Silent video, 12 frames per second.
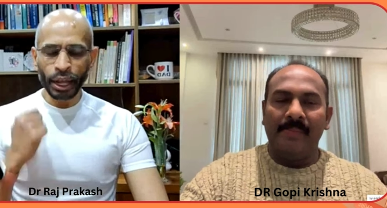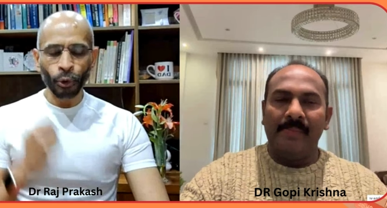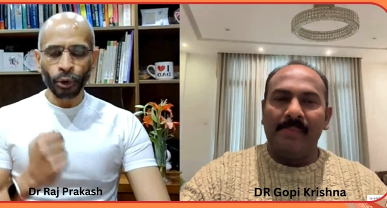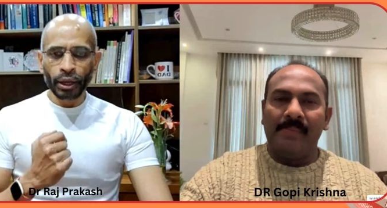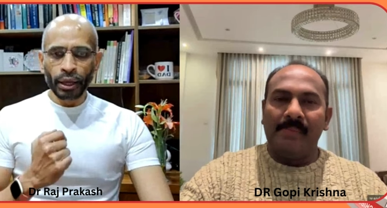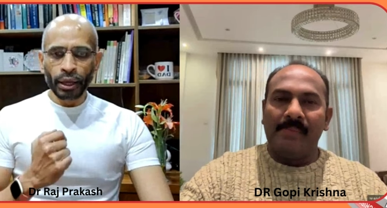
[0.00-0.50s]
Speaker 1: Now,
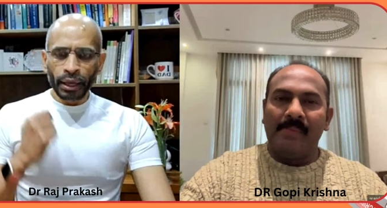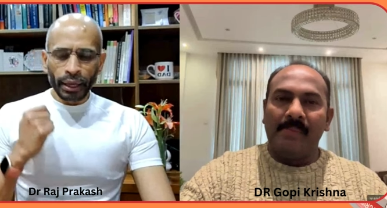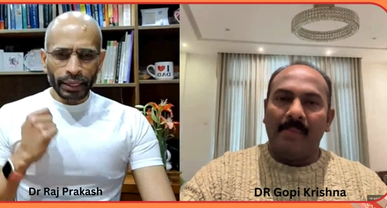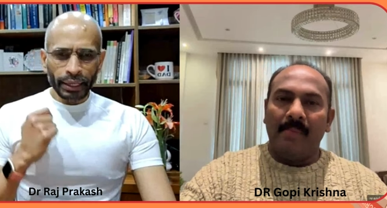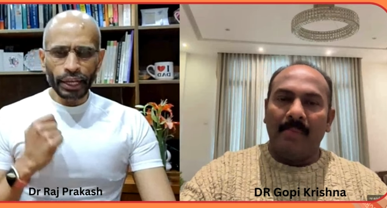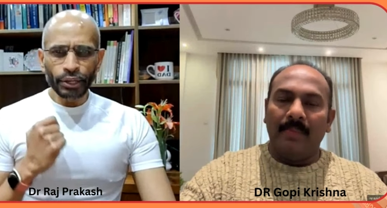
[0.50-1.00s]

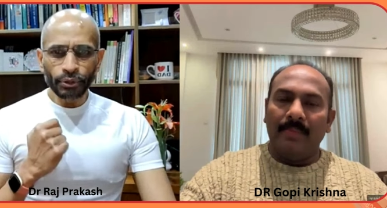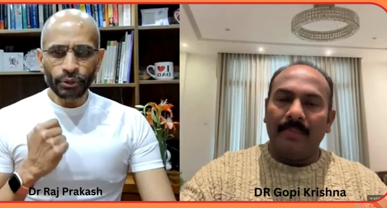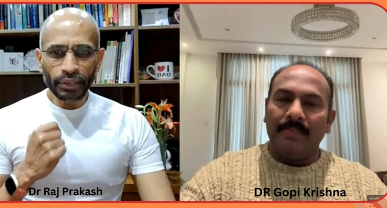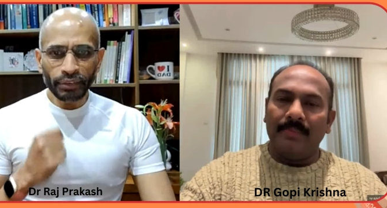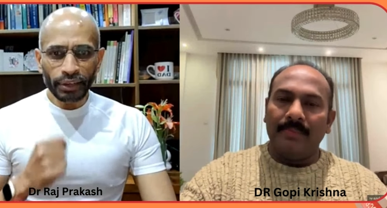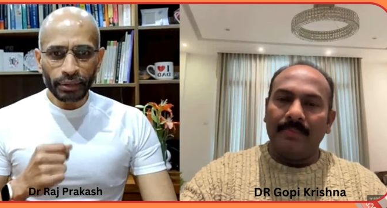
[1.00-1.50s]
can
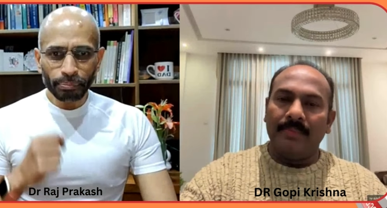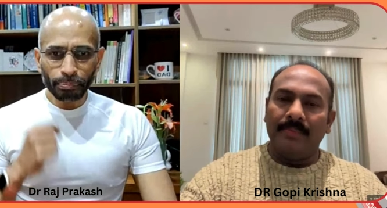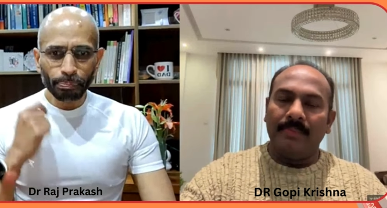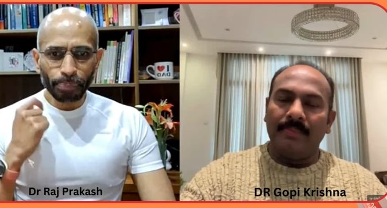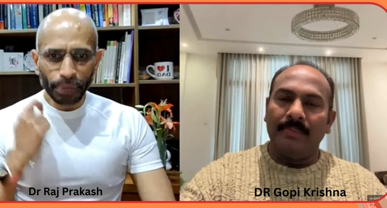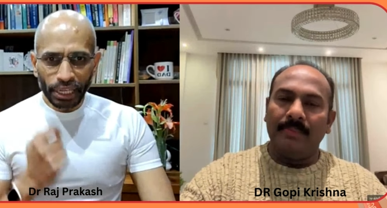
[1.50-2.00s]
you give
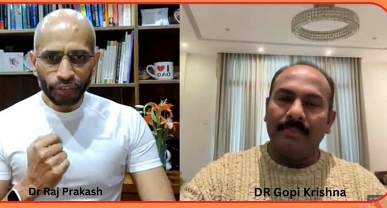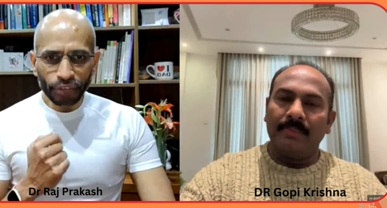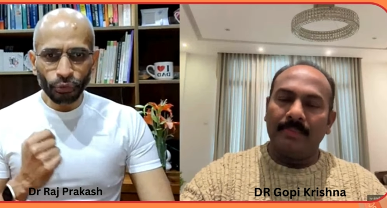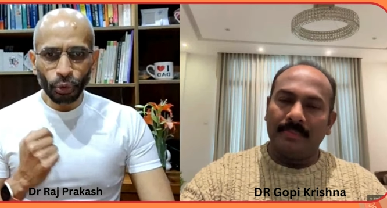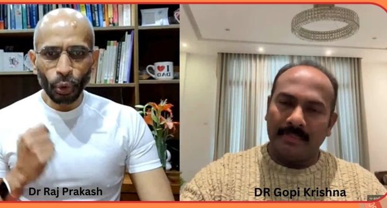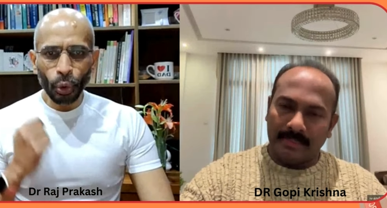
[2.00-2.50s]
a
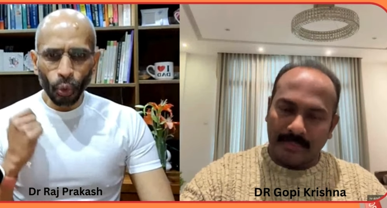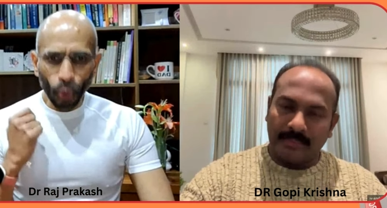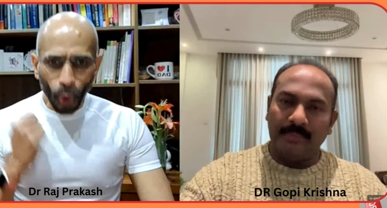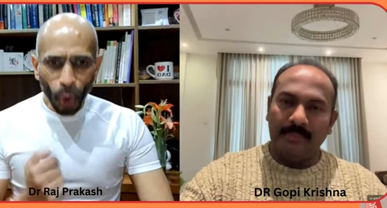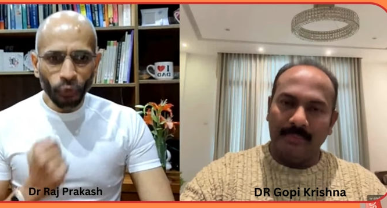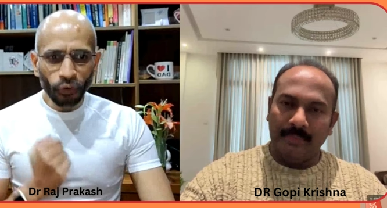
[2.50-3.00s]
brief
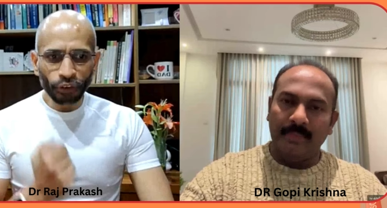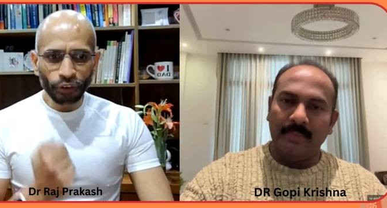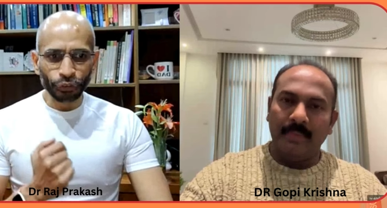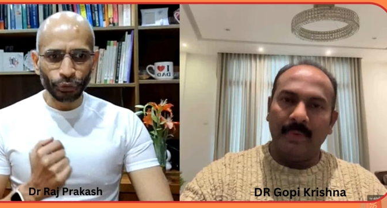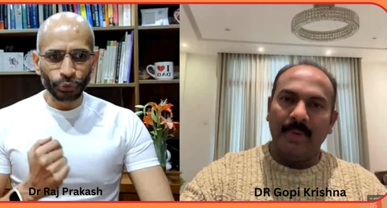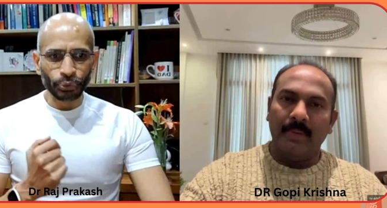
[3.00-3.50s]

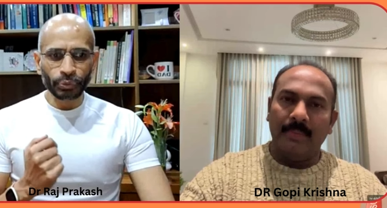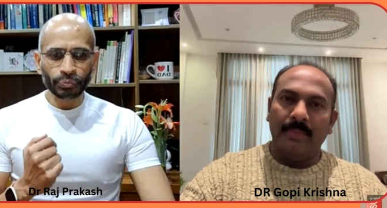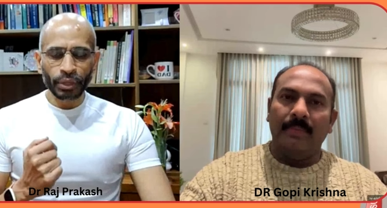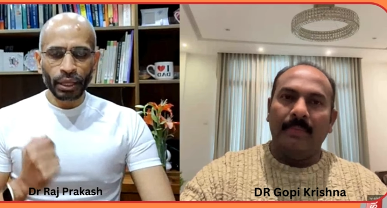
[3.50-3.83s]
overview